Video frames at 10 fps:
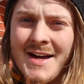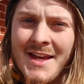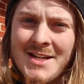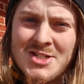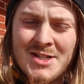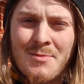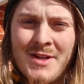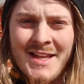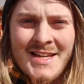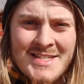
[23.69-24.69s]
I think it's just
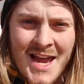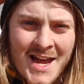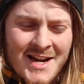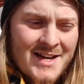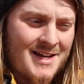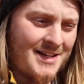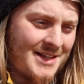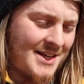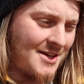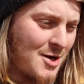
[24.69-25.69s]
completely insane
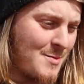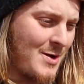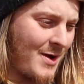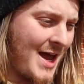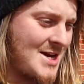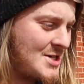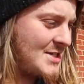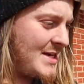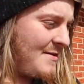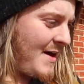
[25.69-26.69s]
that they thought it'd be okay to
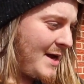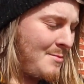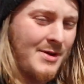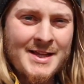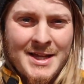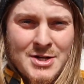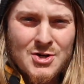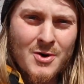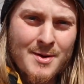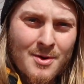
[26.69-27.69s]
just leave a completely
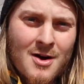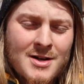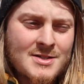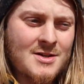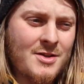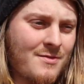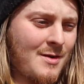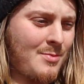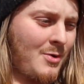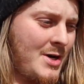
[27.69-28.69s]
destroyed box on the
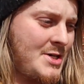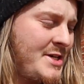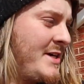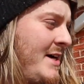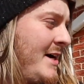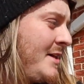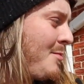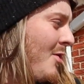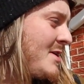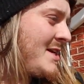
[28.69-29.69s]
front porch and
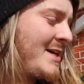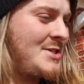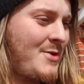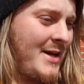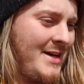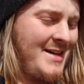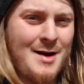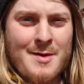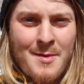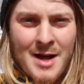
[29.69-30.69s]
the parts next to it it.
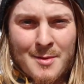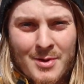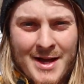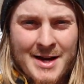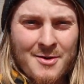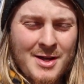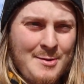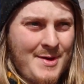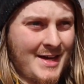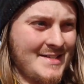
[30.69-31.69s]
I mean, I'm not complaining
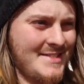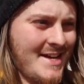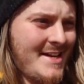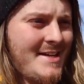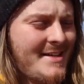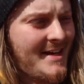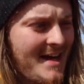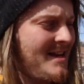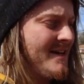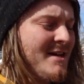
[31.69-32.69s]
really because I did
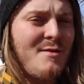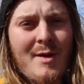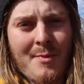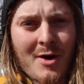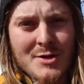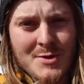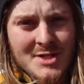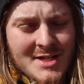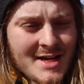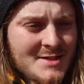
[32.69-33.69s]
get my parts, which
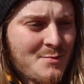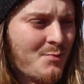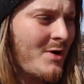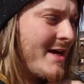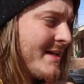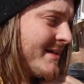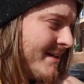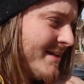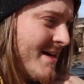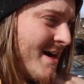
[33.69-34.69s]
is nice, but
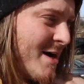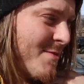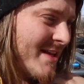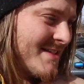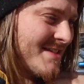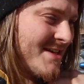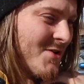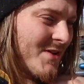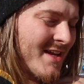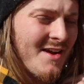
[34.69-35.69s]
I mean,
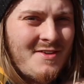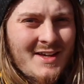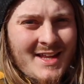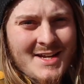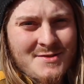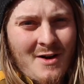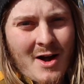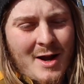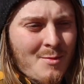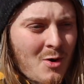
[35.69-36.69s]
still, that I feel like that is
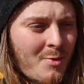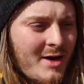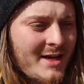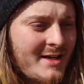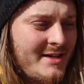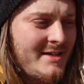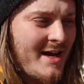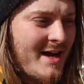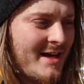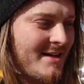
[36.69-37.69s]
very inappropriate,
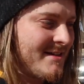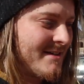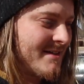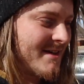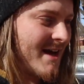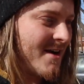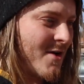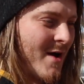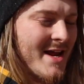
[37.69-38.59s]
and I don't know.